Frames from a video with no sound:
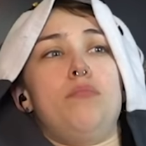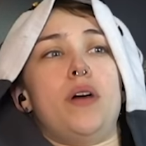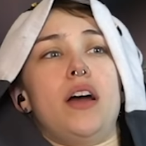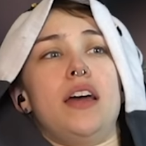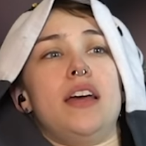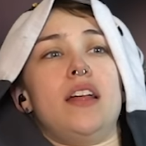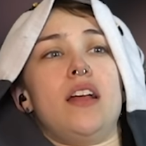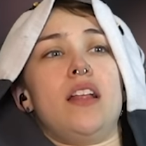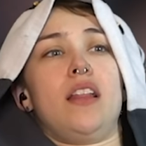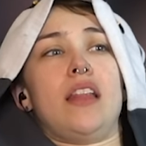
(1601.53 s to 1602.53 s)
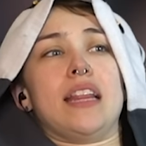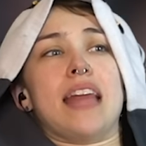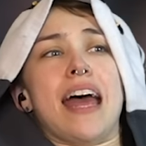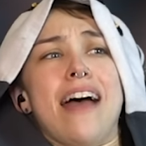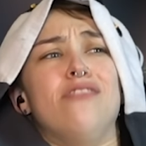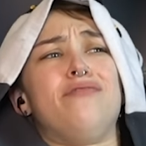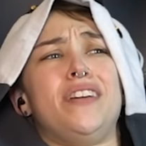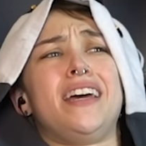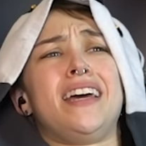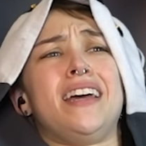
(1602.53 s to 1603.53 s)
but like that
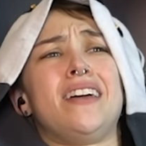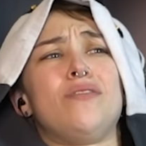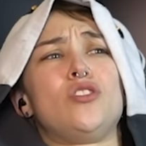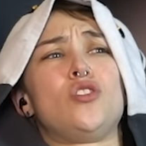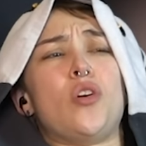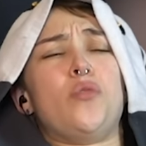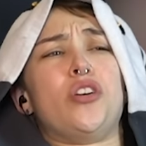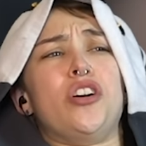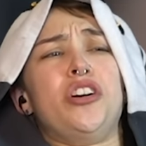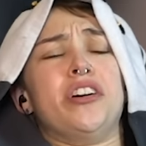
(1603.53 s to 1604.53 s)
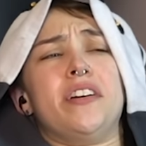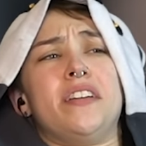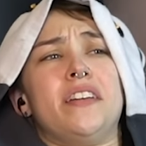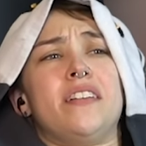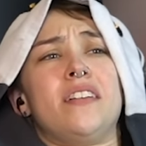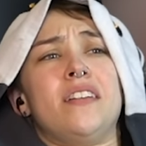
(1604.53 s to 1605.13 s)
outfit was so good.